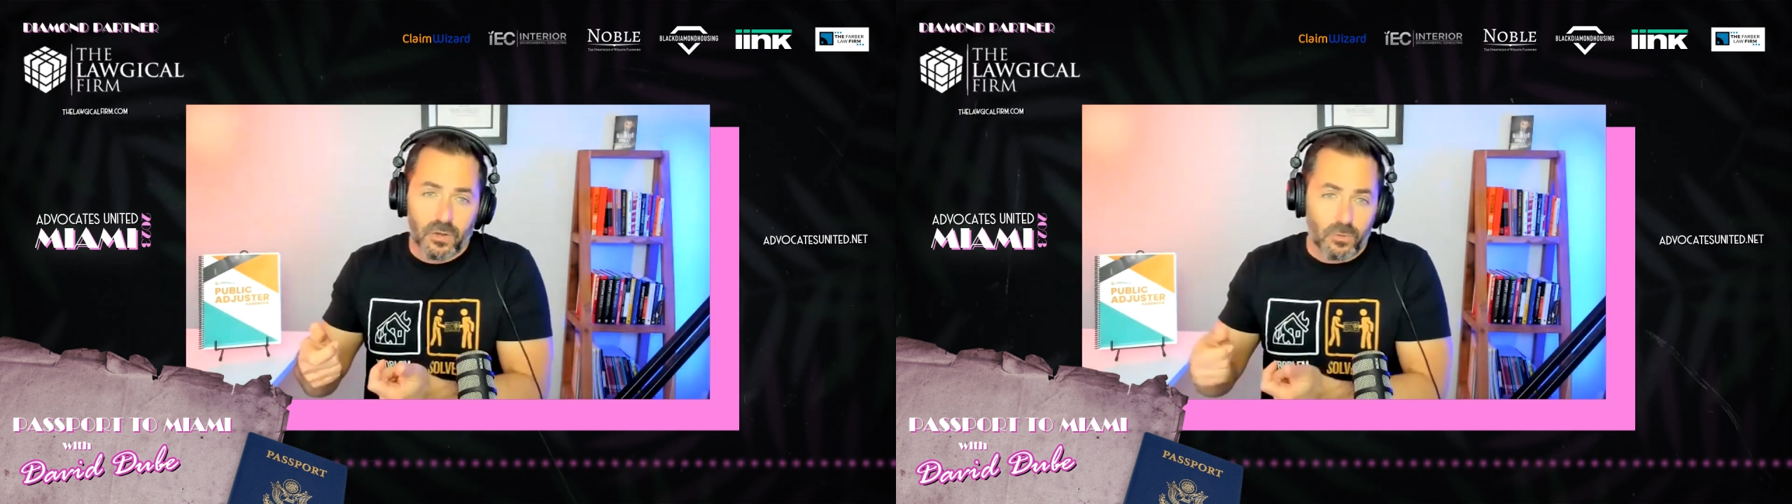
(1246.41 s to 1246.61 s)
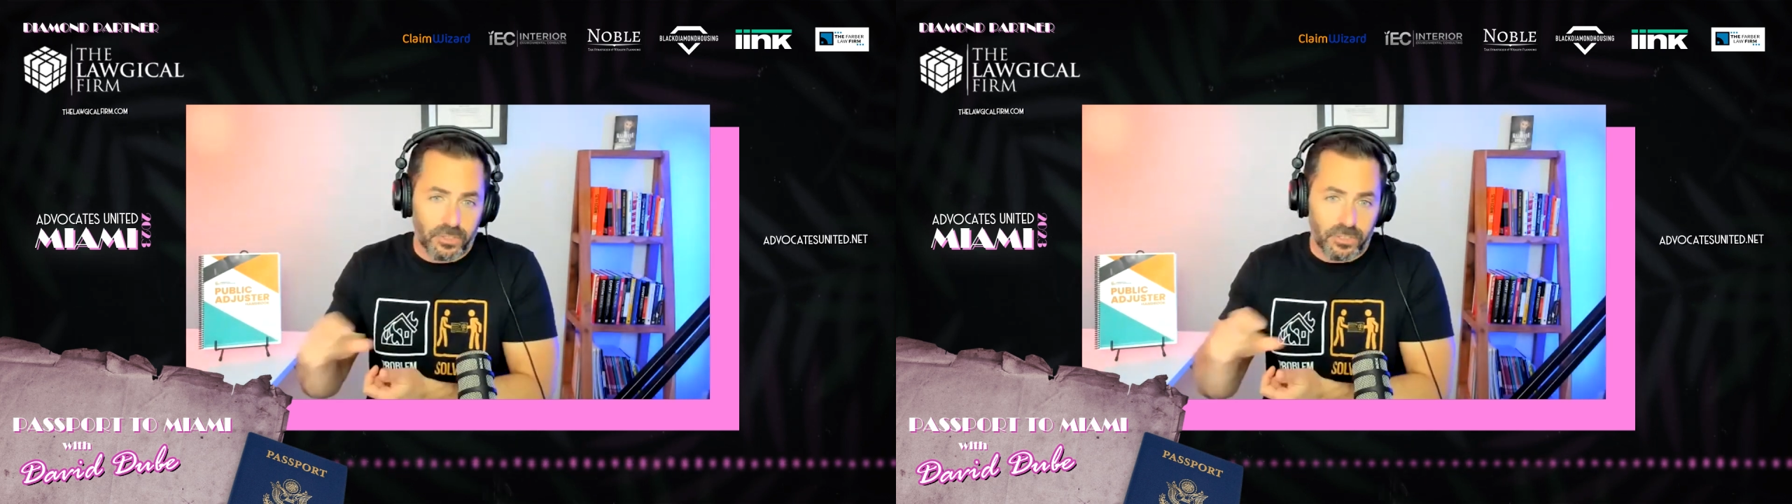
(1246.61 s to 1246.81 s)

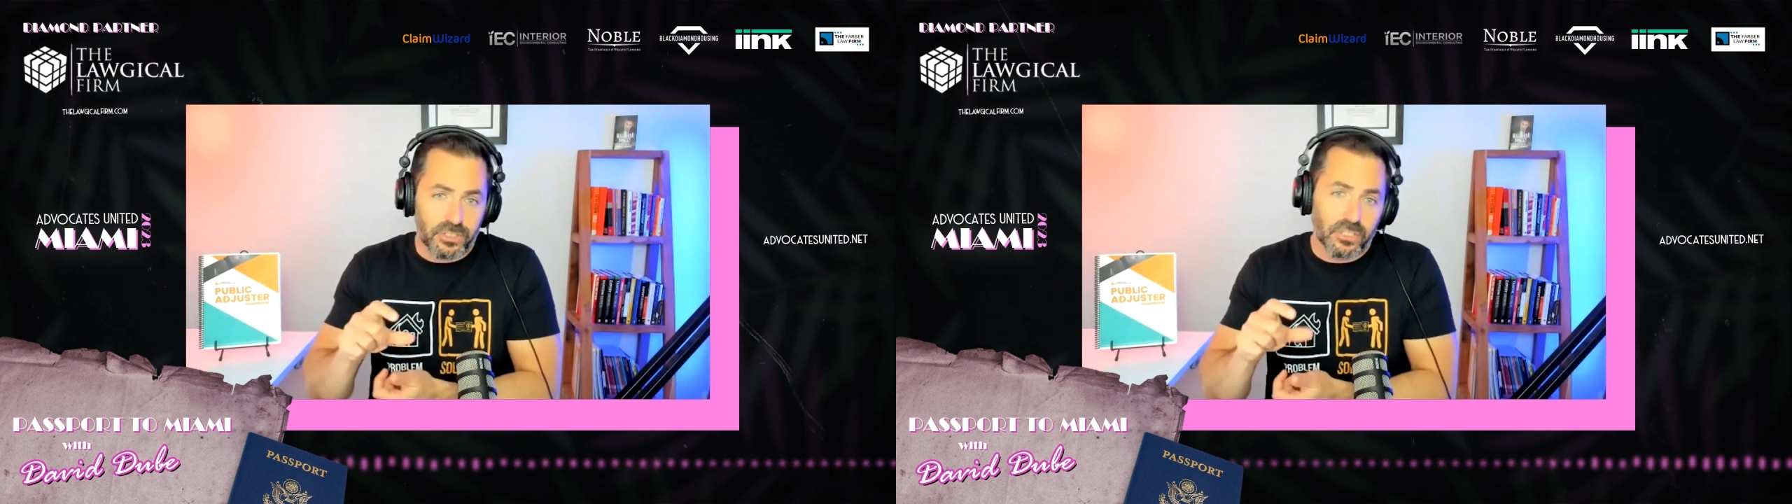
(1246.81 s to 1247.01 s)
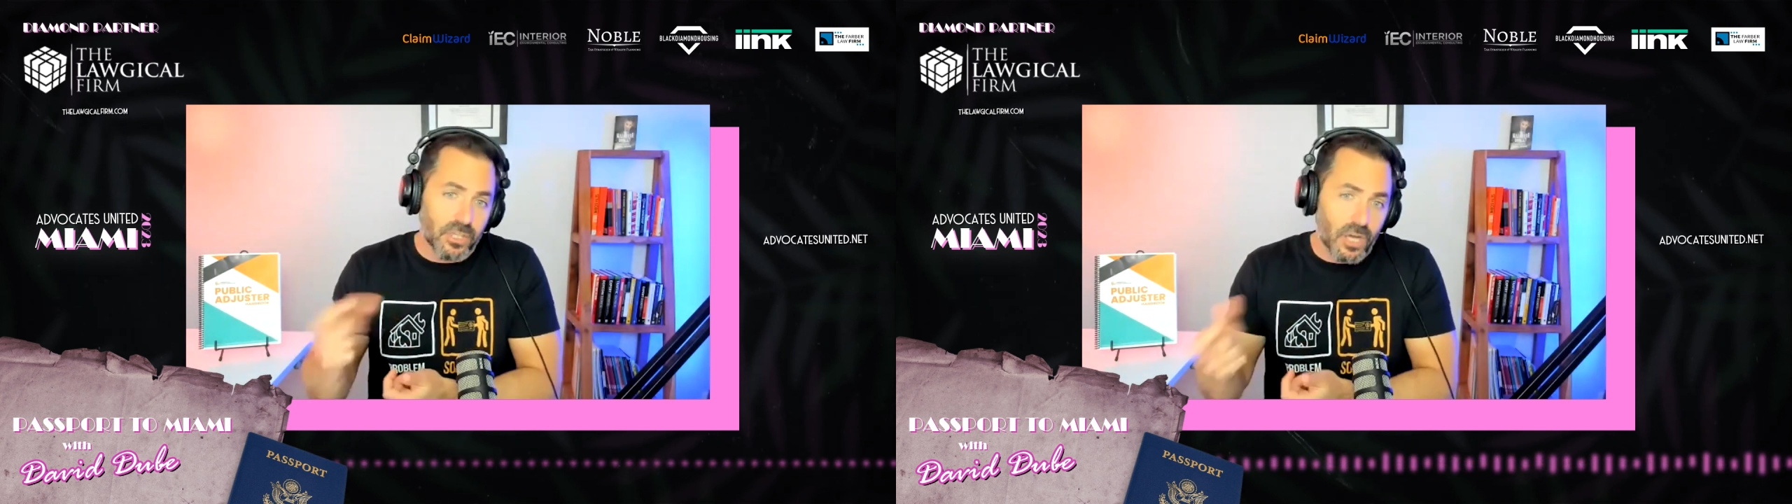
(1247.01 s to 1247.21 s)
with
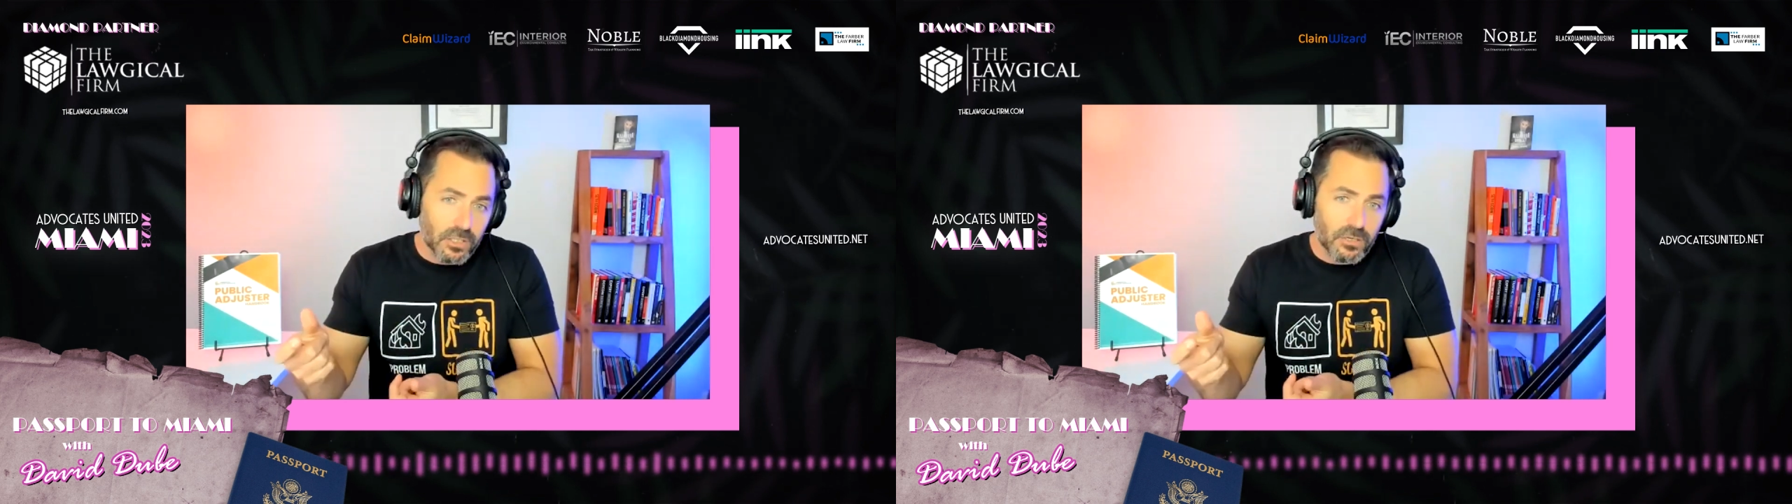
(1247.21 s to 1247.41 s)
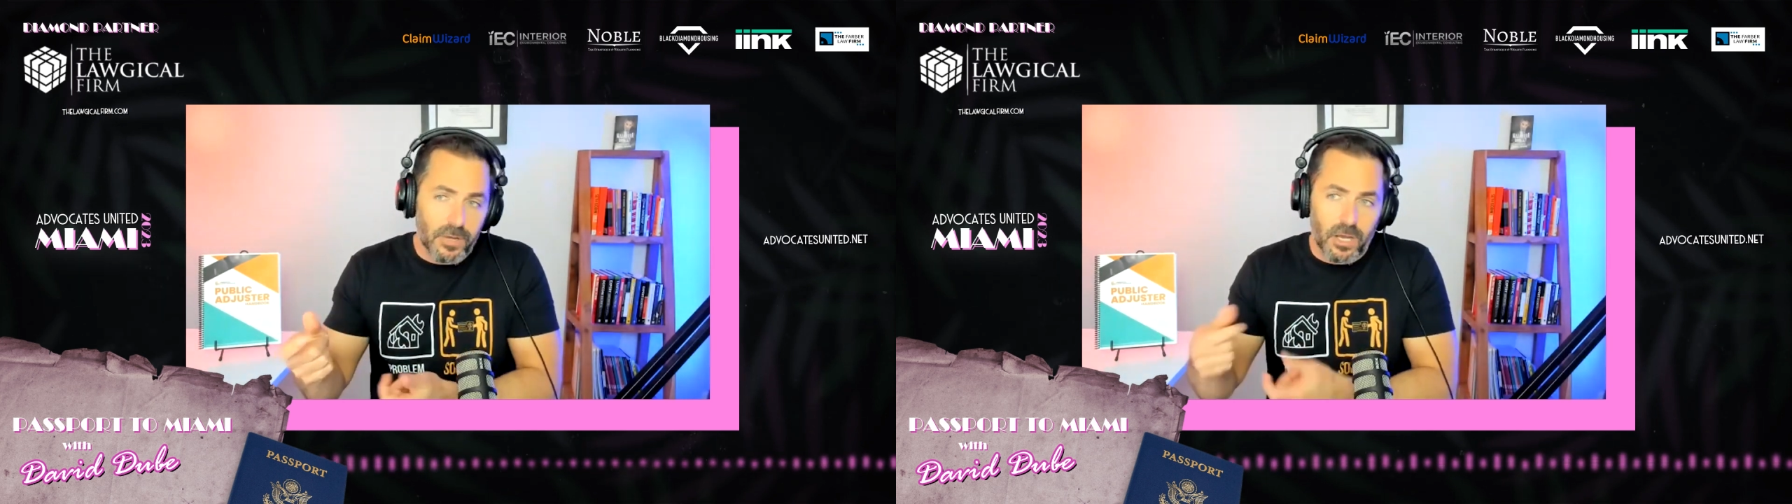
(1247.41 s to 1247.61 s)
just a
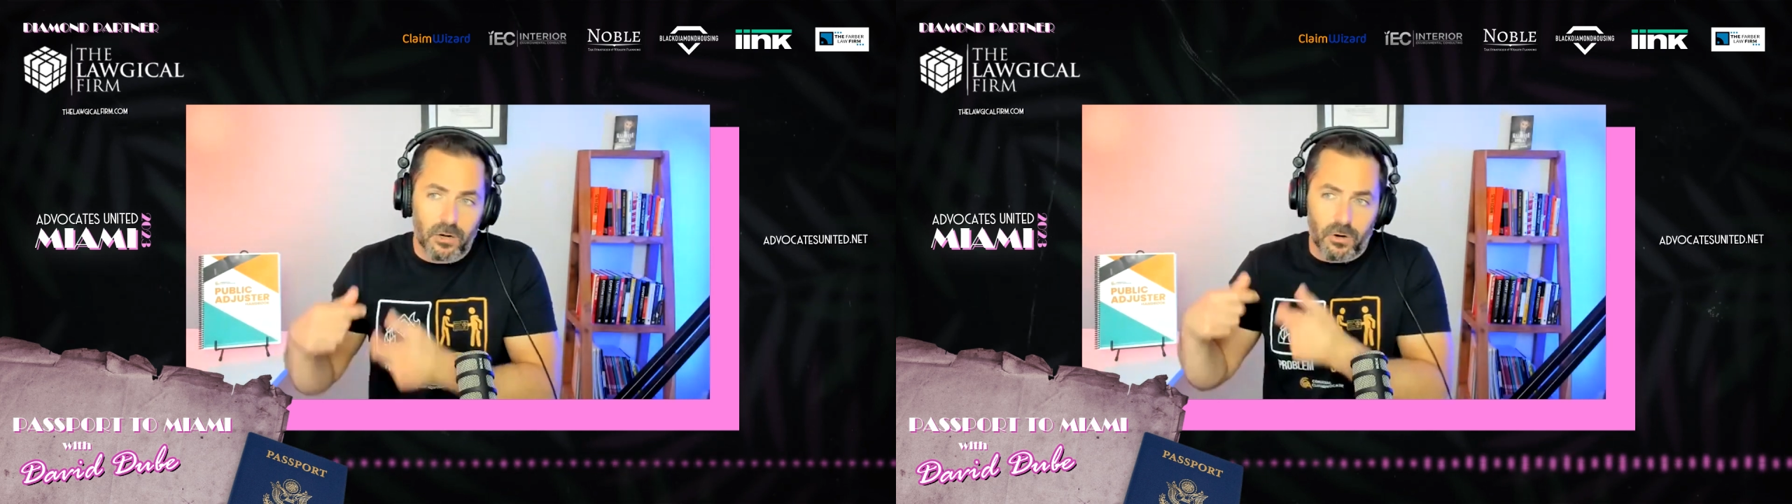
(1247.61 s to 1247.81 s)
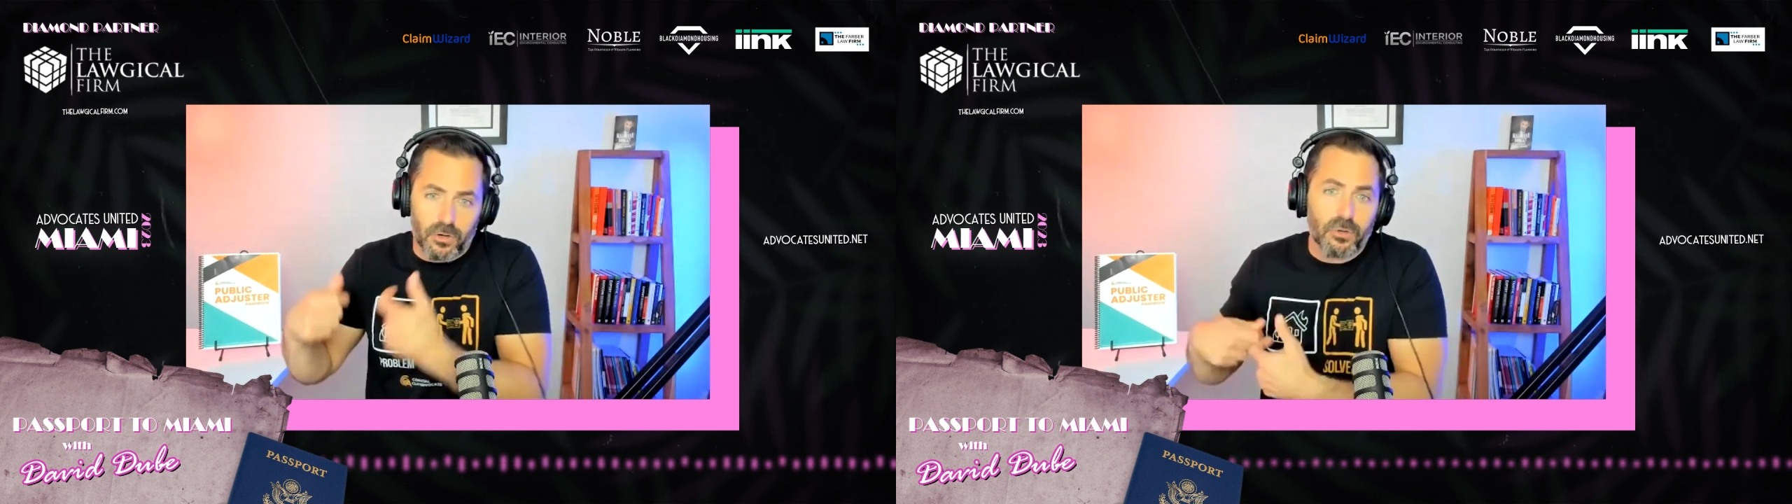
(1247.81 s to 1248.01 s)
dollar amount
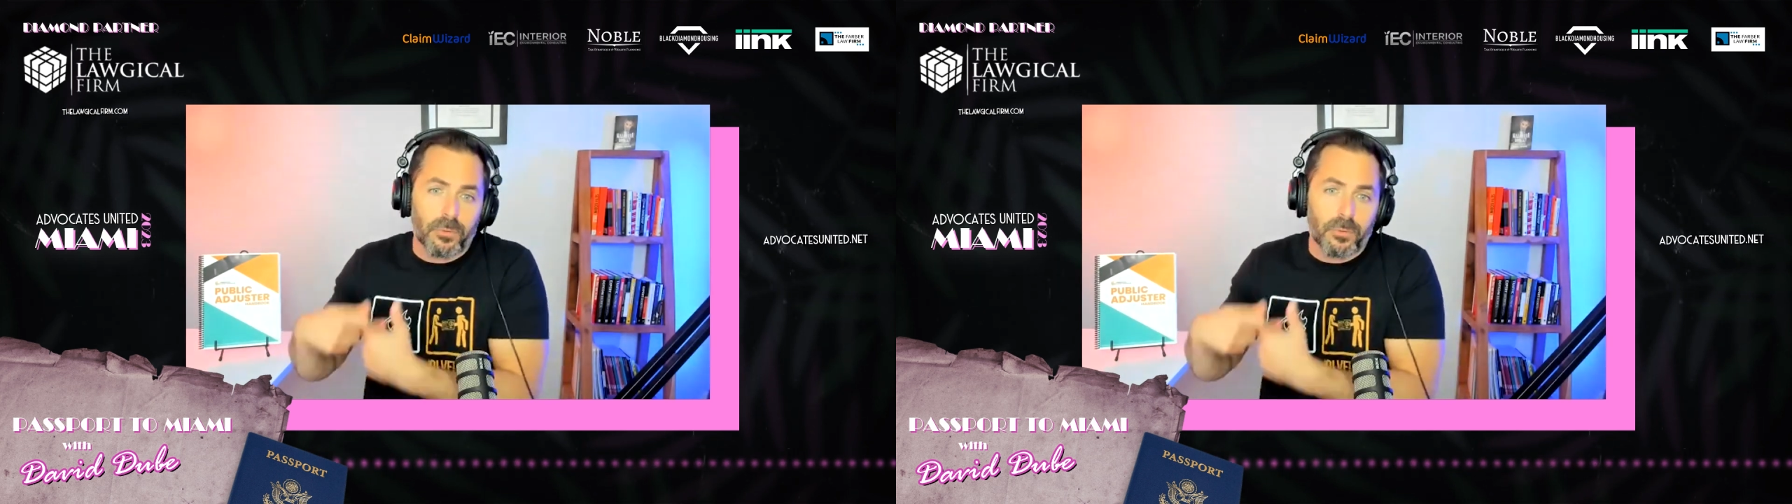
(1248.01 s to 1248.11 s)
or are you